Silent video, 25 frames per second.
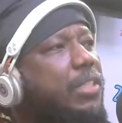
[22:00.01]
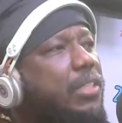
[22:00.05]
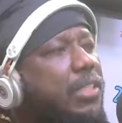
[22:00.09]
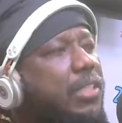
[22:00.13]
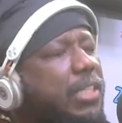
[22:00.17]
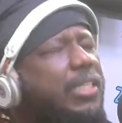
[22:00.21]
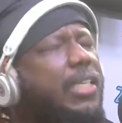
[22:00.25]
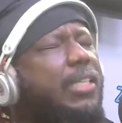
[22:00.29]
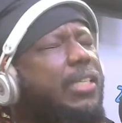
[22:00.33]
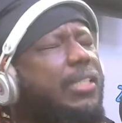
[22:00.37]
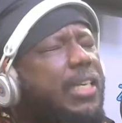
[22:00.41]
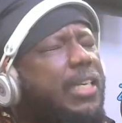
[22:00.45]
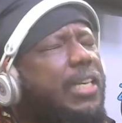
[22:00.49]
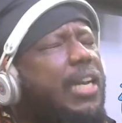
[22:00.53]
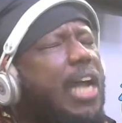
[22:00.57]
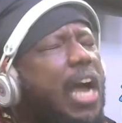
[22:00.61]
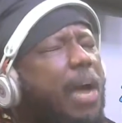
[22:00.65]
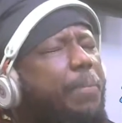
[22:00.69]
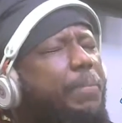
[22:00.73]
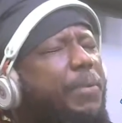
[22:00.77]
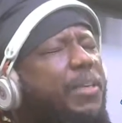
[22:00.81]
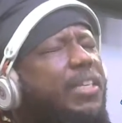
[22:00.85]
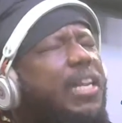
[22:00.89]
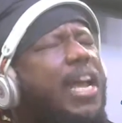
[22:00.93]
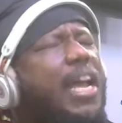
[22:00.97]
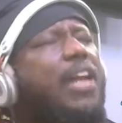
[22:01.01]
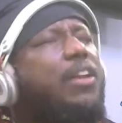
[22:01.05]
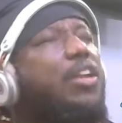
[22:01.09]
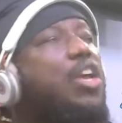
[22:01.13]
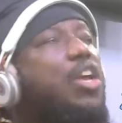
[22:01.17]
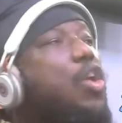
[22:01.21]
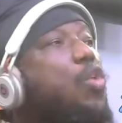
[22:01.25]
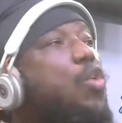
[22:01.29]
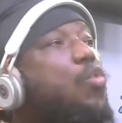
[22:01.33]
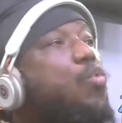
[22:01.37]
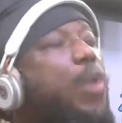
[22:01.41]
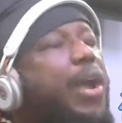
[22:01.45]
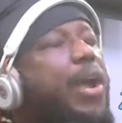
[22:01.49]
Since the thing happened, and
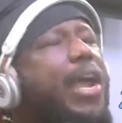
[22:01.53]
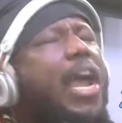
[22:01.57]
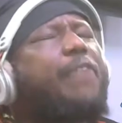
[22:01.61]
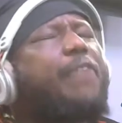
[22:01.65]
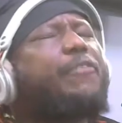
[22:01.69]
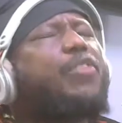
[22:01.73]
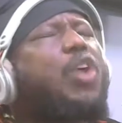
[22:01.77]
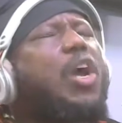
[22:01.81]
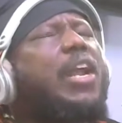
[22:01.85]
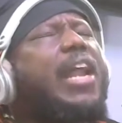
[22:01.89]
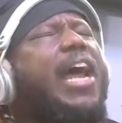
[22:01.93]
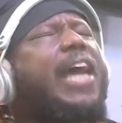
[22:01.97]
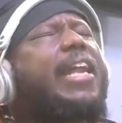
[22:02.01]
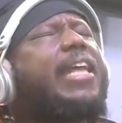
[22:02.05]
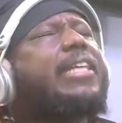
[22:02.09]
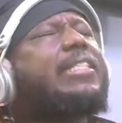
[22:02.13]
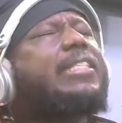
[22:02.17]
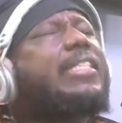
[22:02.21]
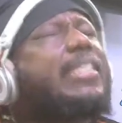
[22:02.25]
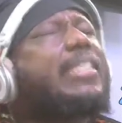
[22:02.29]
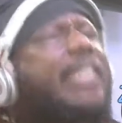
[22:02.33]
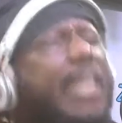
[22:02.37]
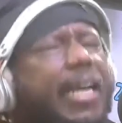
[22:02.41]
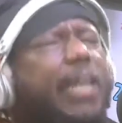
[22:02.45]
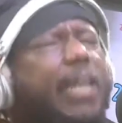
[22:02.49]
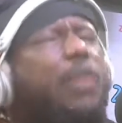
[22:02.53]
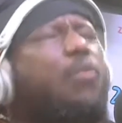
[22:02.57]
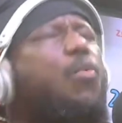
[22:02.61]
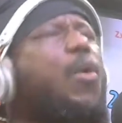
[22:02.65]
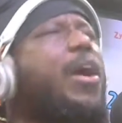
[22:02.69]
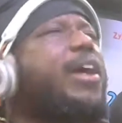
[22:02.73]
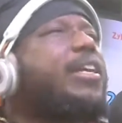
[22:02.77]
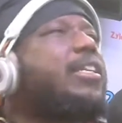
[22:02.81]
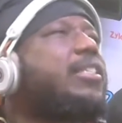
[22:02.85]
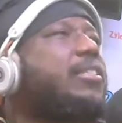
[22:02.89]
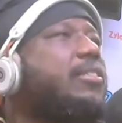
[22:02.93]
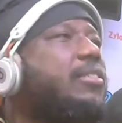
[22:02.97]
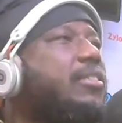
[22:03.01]
we have not had a single
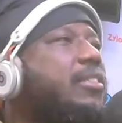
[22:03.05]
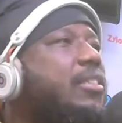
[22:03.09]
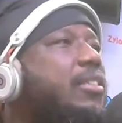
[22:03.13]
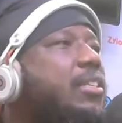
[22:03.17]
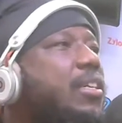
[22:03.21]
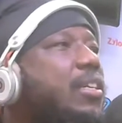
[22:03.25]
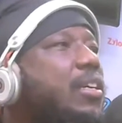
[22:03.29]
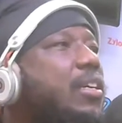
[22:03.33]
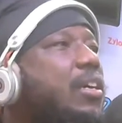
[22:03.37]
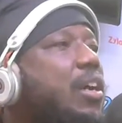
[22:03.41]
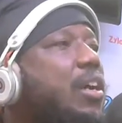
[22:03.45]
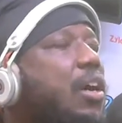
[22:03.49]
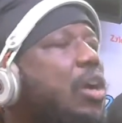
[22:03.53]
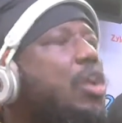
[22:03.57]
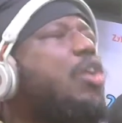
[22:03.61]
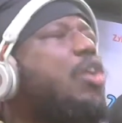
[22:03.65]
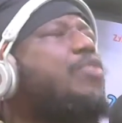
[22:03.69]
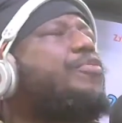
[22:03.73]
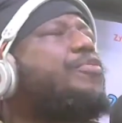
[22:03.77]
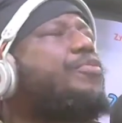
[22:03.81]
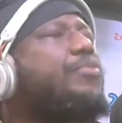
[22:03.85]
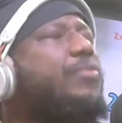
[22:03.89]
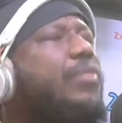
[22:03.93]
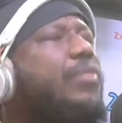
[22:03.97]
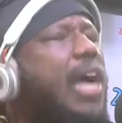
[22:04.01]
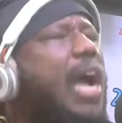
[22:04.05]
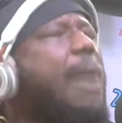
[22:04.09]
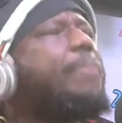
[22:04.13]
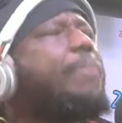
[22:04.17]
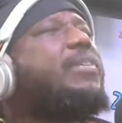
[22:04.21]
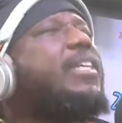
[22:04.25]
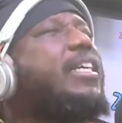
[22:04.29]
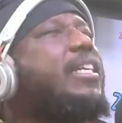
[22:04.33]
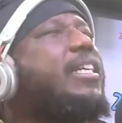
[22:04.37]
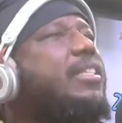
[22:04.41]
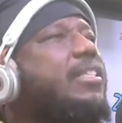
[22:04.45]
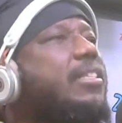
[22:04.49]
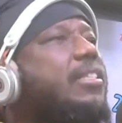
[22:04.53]
word of
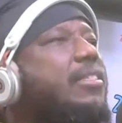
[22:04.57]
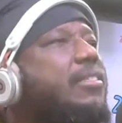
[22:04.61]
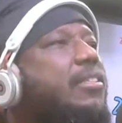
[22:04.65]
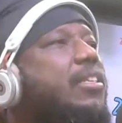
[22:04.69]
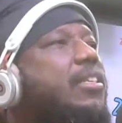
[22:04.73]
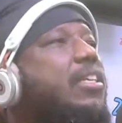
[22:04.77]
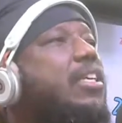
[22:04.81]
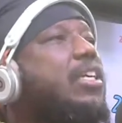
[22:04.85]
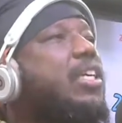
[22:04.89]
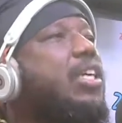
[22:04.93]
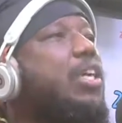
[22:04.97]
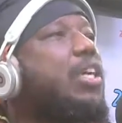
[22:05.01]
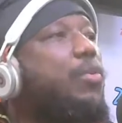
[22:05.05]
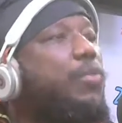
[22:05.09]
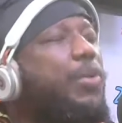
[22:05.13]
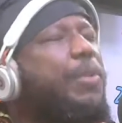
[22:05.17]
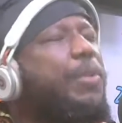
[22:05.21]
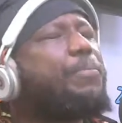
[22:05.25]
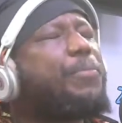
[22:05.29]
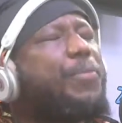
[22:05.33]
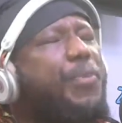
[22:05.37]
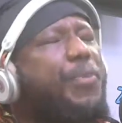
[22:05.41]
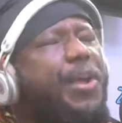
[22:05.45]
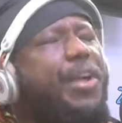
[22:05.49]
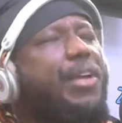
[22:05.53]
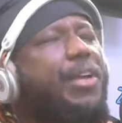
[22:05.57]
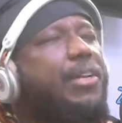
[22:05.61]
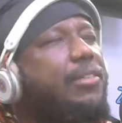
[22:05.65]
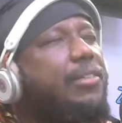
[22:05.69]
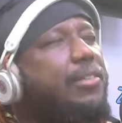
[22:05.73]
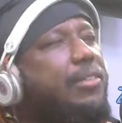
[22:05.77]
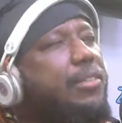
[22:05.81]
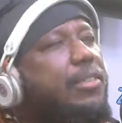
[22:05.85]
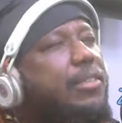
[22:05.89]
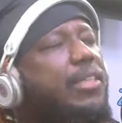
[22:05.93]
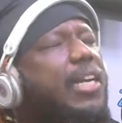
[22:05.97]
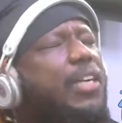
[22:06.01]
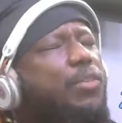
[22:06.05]
update. We pray
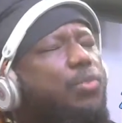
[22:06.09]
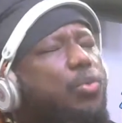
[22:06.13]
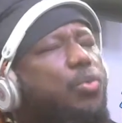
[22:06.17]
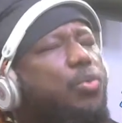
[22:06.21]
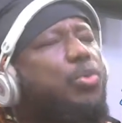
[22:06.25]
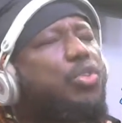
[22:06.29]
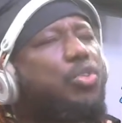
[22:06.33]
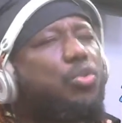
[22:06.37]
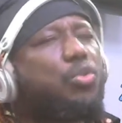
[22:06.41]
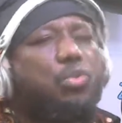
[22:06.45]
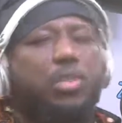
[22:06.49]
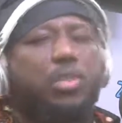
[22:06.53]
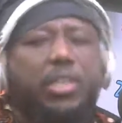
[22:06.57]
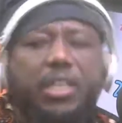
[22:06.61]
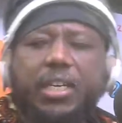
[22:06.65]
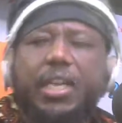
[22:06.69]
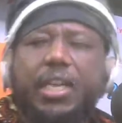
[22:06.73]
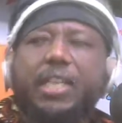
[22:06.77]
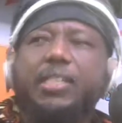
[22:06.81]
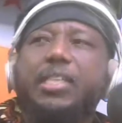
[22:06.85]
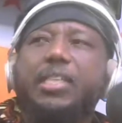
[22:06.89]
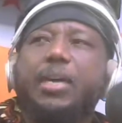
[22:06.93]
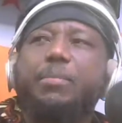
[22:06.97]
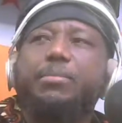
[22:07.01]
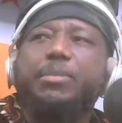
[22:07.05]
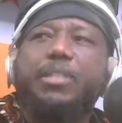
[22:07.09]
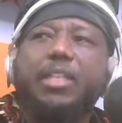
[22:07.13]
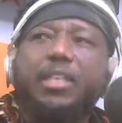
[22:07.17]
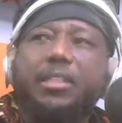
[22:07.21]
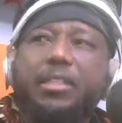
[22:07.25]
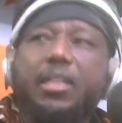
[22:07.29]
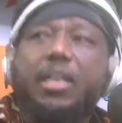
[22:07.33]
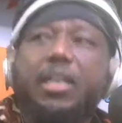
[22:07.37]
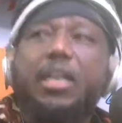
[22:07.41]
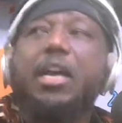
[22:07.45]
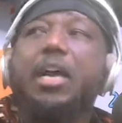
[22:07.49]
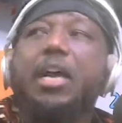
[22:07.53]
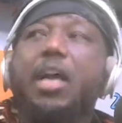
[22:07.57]
that we will soon hear
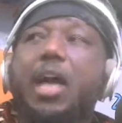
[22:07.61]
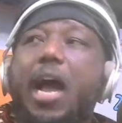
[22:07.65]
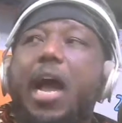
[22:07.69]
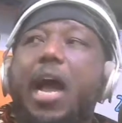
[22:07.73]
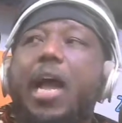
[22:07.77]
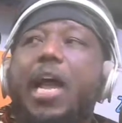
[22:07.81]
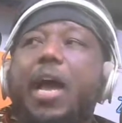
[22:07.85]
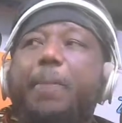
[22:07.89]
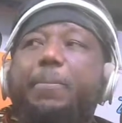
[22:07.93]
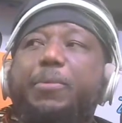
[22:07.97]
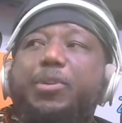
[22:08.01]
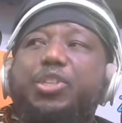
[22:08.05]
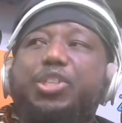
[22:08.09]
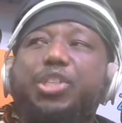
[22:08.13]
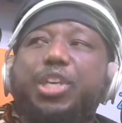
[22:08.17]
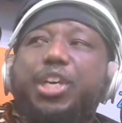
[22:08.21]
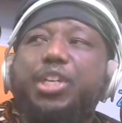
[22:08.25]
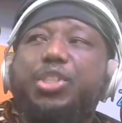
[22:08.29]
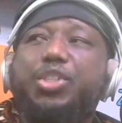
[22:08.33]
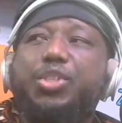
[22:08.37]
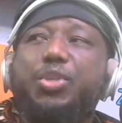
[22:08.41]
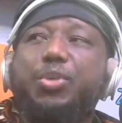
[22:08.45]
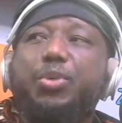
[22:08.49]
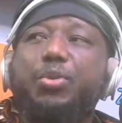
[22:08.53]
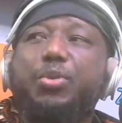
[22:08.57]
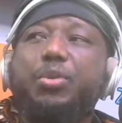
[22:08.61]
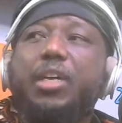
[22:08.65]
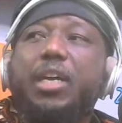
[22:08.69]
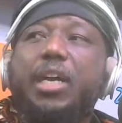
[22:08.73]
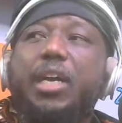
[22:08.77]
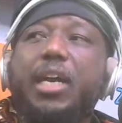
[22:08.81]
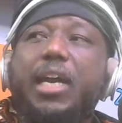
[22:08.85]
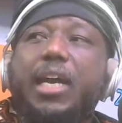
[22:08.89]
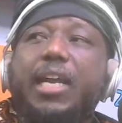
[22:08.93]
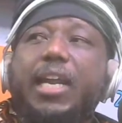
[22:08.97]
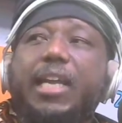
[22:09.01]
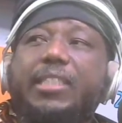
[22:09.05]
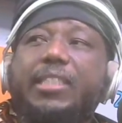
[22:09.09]
something. I appreciate you,
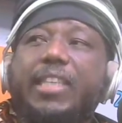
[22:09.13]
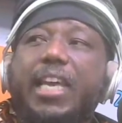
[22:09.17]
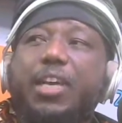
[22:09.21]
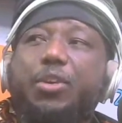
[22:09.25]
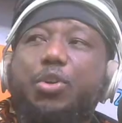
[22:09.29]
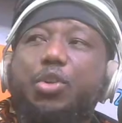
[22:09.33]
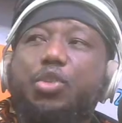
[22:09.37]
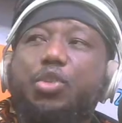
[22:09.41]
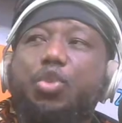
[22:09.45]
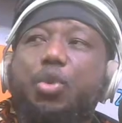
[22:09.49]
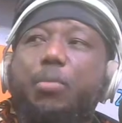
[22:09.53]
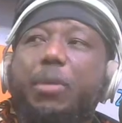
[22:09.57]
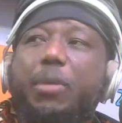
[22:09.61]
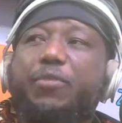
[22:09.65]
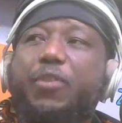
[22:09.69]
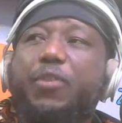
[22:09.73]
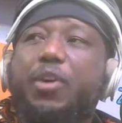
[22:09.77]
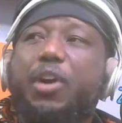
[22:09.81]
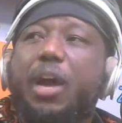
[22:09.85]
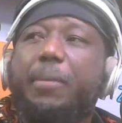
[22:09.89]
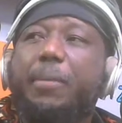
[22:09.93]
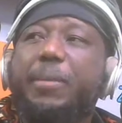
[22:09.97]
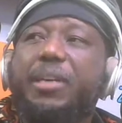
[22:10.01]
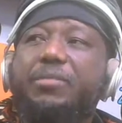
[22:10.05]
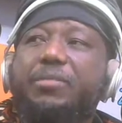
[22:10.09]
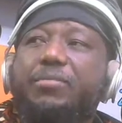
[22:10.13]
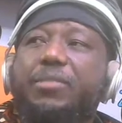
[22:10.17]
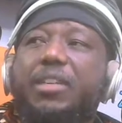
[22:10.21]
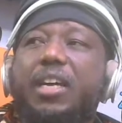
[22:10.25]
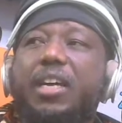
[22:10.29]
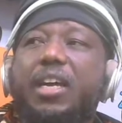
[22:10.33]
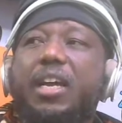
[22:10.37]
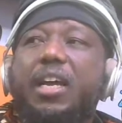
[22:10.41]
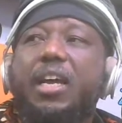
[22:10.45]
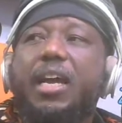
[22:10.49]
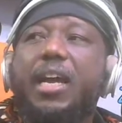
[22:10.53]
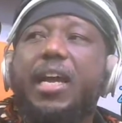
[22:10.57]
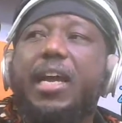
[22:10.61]
and I thank you so much for coming.
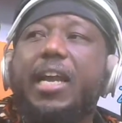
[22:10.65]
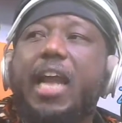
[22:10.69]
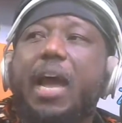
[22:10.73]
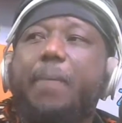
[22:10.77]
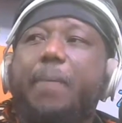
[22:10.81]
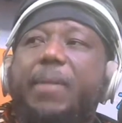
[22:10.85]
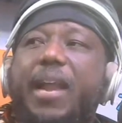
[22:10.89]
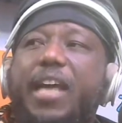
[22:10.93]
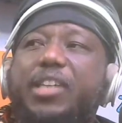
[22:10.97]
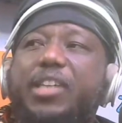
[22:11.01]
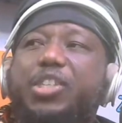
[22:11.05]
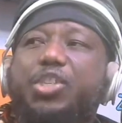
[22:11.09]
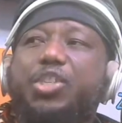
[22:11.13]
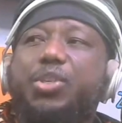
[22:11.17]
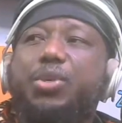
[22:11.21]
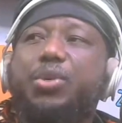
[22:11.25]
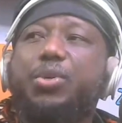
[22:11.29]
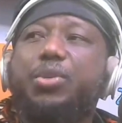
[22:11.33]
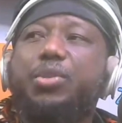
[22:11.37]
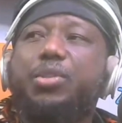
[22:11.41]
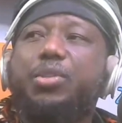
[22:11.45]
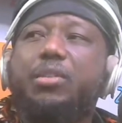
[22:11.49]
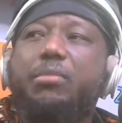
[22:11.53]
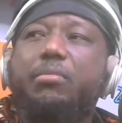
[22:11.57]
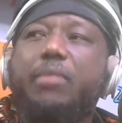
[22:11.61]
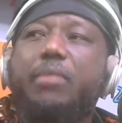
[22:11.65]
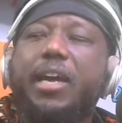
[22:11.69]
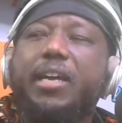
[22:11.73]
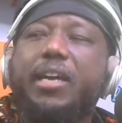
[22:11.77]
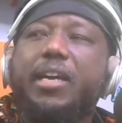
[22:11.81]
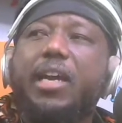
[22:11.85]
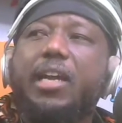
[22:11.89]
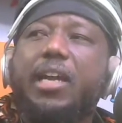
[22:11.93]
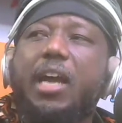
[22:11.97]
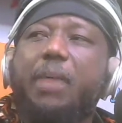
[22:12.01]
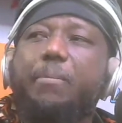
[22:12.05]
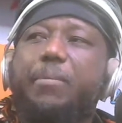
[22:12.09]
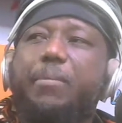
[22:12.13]
And I bless you. My
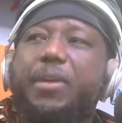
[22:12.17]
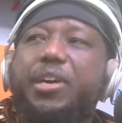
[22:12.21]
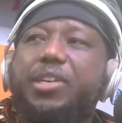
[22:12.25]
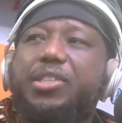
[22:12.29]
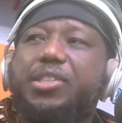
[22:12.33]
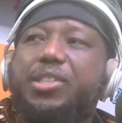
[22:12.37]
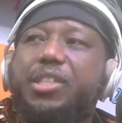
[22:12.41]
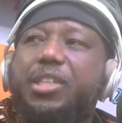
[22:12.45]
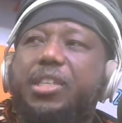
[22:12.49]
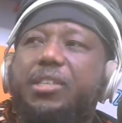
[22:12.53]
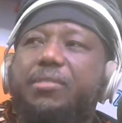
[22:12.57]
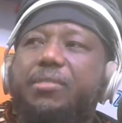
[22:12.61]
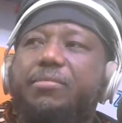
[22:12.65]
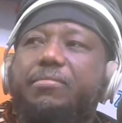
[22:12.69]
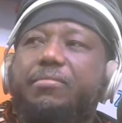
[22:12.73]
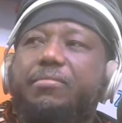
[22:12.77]
God, have mercy.